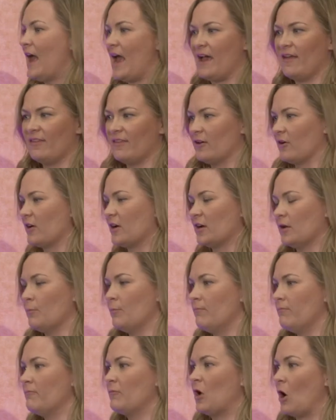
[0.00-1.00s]
and they're going
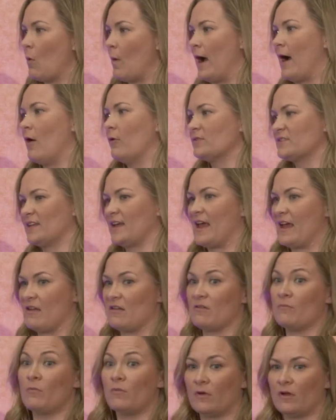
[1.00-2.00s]
to go out
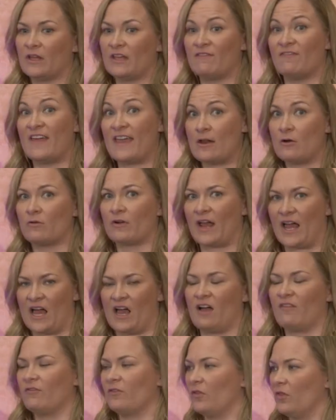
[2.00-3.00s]
and if they don't
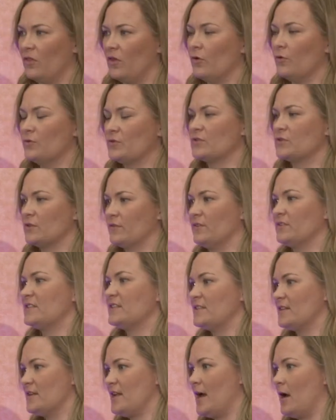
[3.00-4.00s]
have those
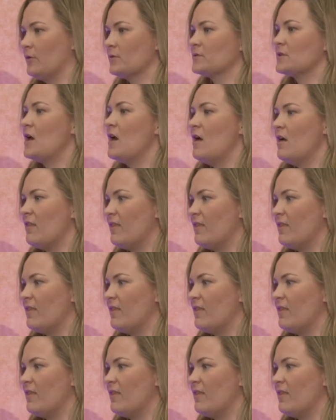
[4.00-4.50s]
services in-house,